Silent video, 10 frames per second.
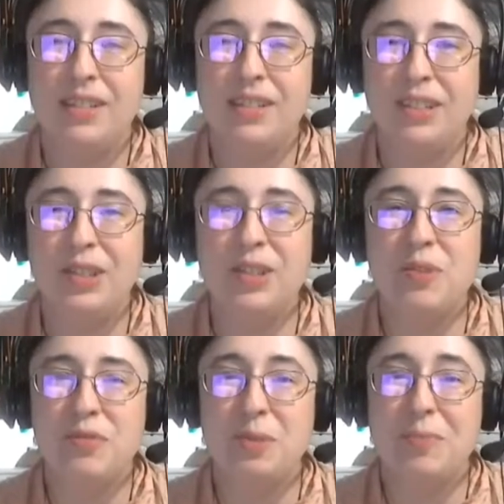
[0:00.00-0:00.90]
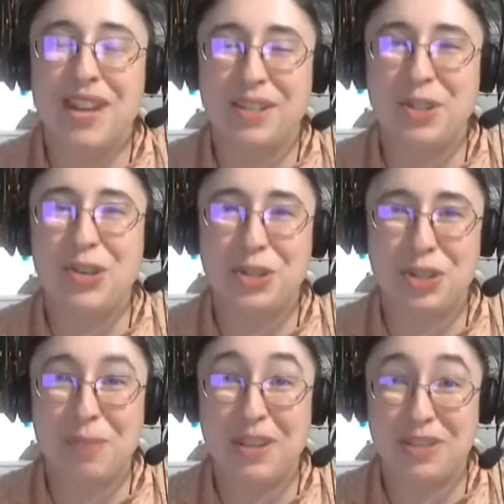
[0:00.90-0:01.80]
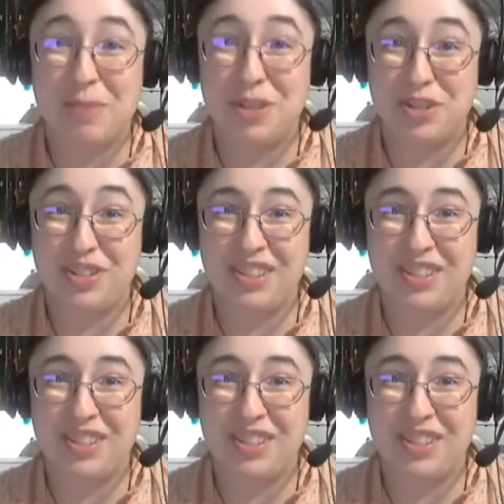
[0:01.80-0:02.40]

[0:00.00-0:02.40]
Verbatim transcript: look at what Volpin has to do to ship his commissions.